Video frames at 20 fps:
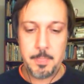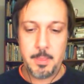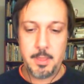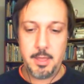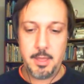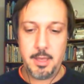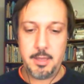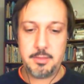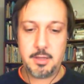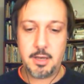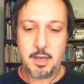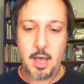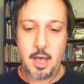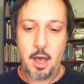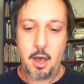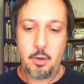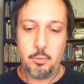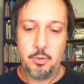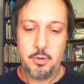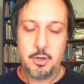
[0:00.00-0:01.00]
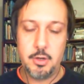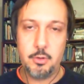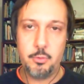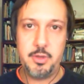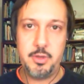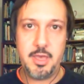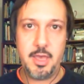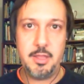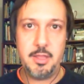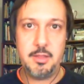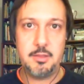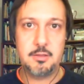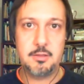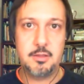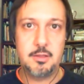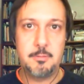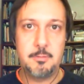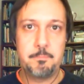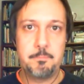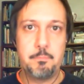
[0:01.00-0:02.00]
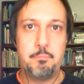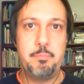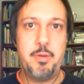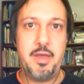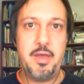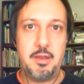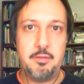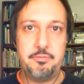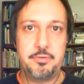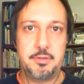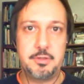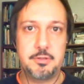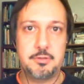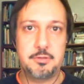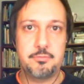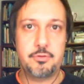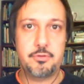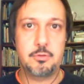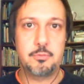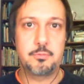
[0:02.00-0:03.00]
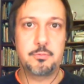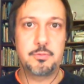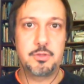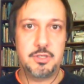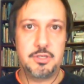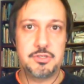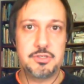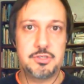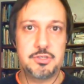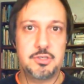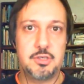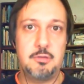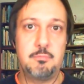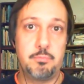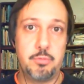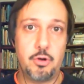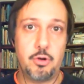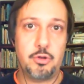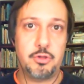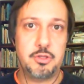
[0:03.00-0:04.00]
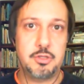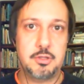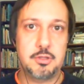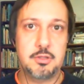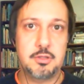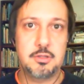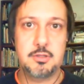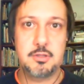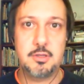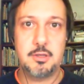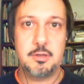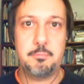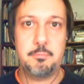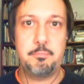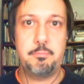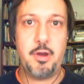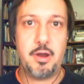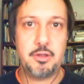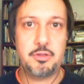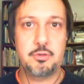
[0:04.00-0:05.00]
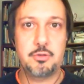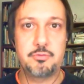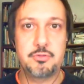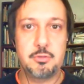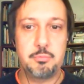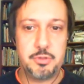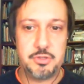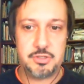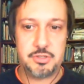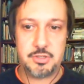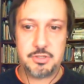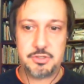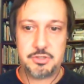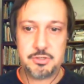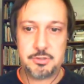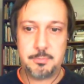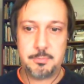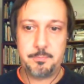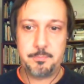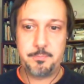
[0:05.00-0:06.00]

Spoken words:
and how we can benefit from this important part of the business?